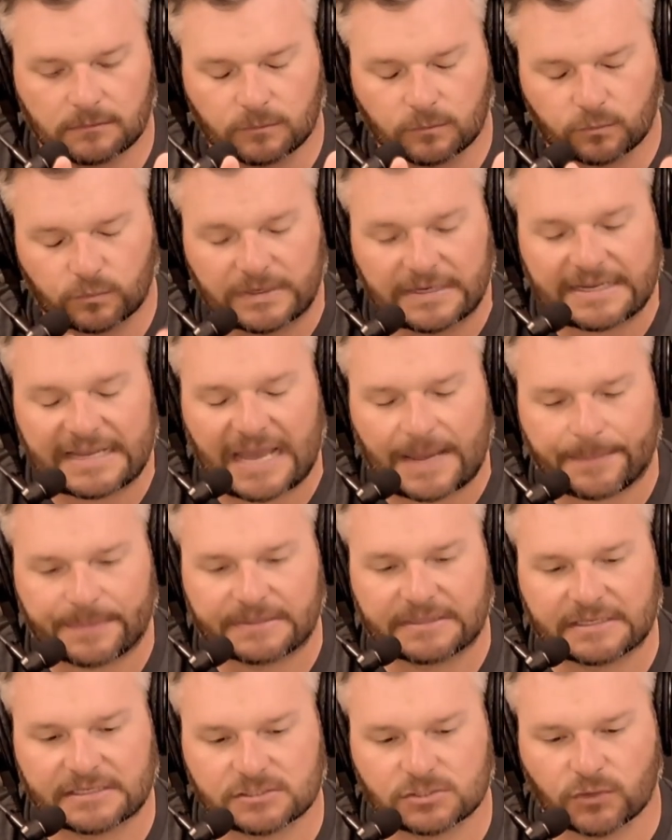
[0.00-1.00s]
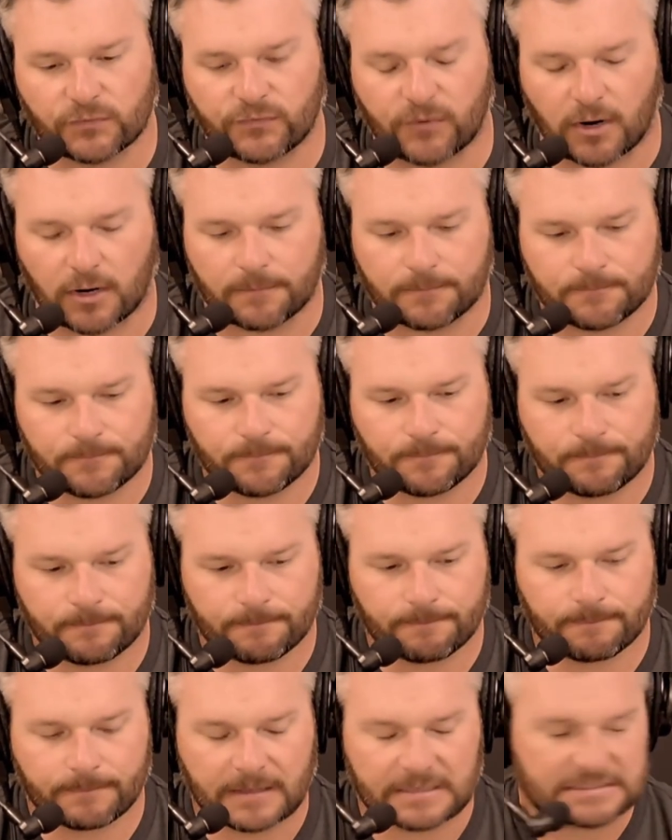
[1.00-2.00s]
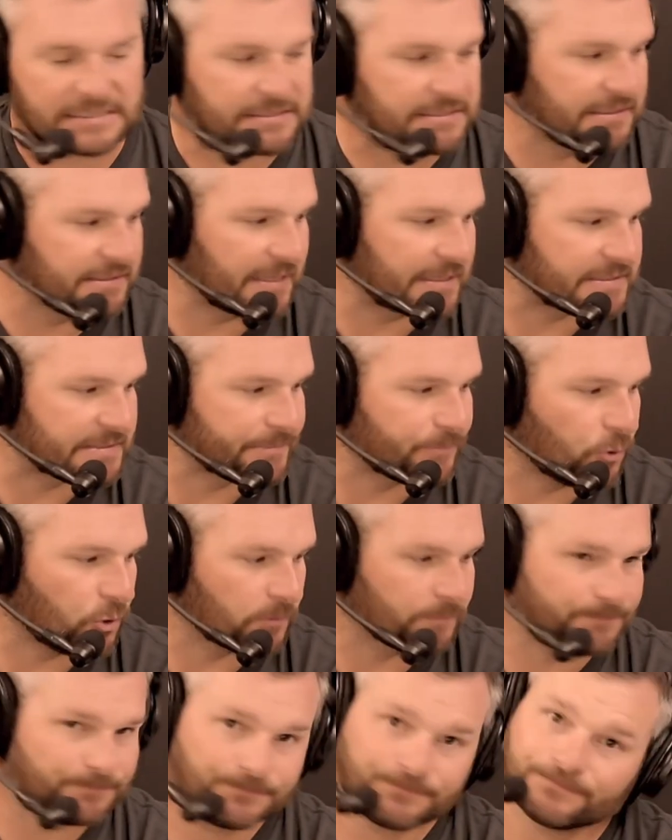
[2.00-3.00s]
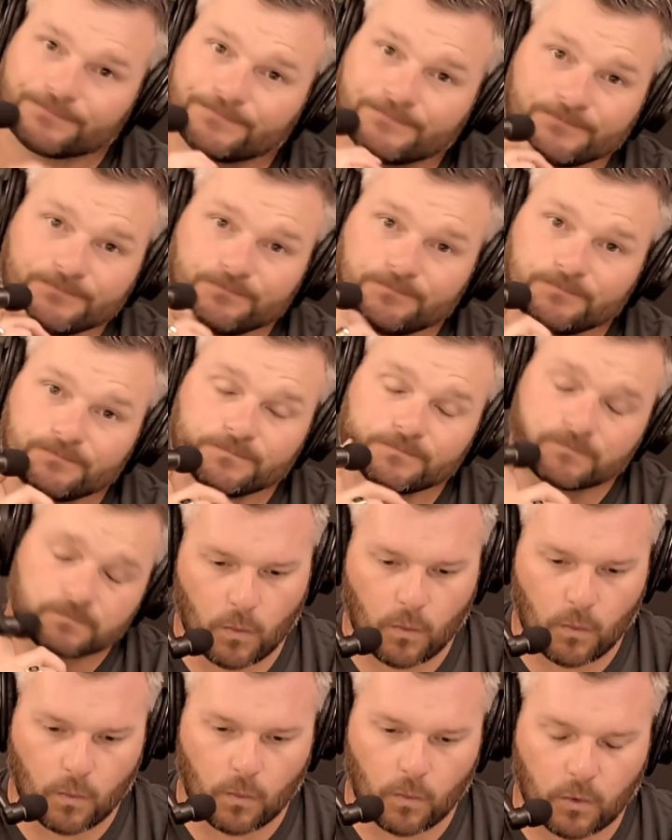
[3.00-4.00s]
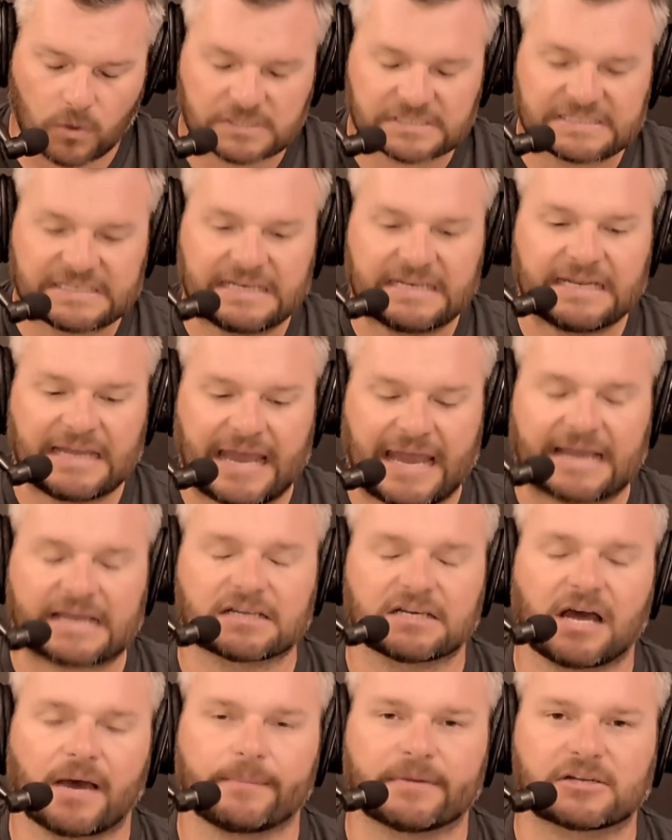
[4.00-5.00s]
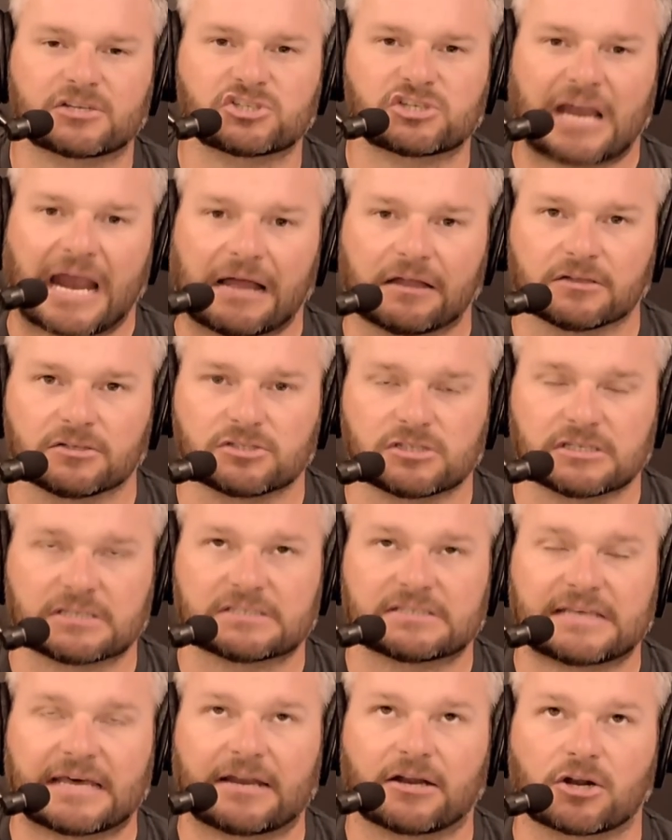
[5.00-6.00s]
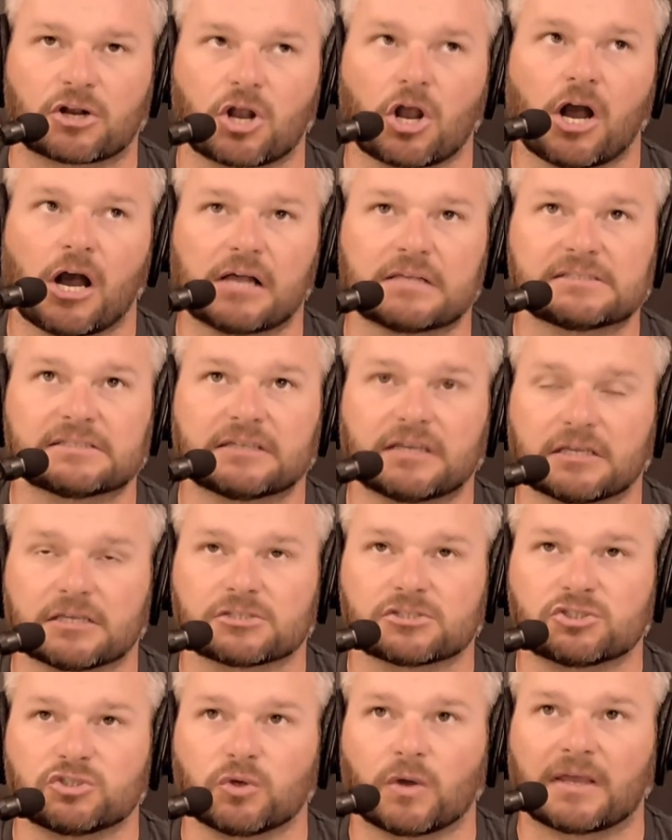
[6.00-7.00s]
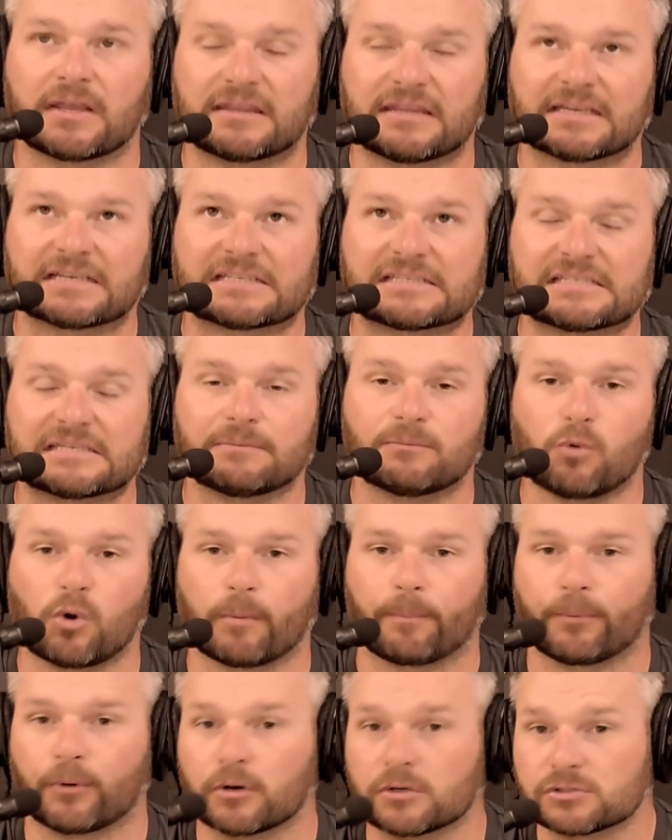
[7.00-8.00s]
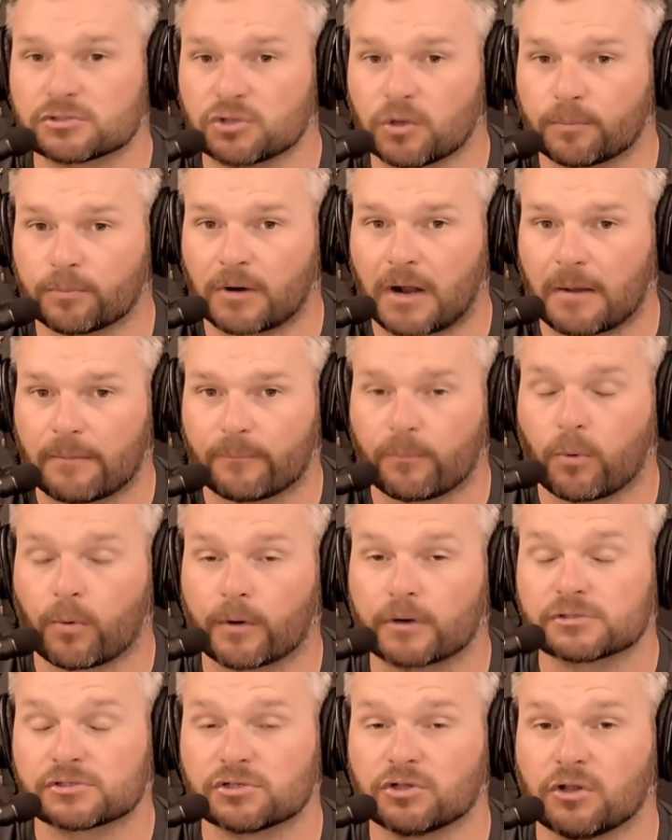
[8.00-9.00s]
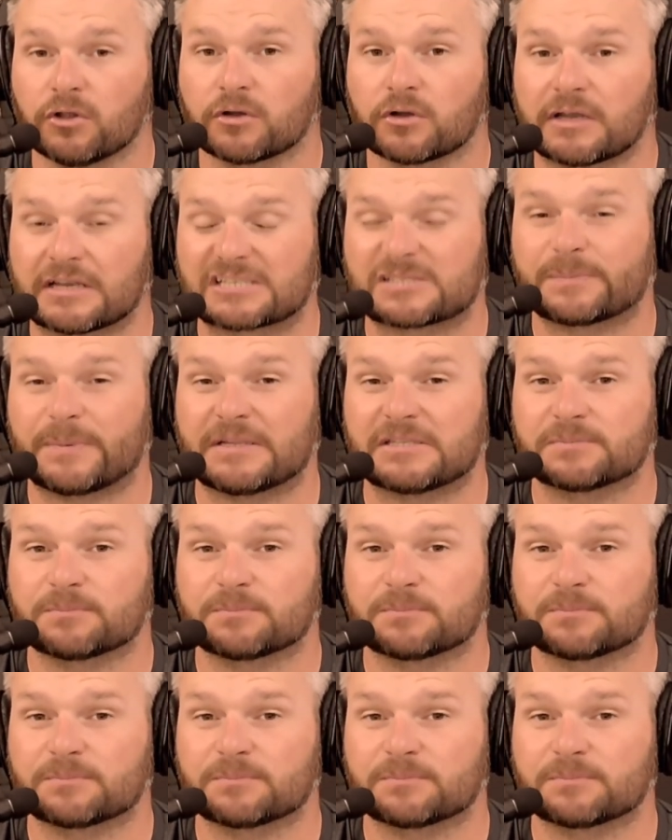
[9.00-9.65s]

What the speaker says: recapping this so far, because I think that's important. We're seeing economic challenges that are causing us to, I think, see more personal expense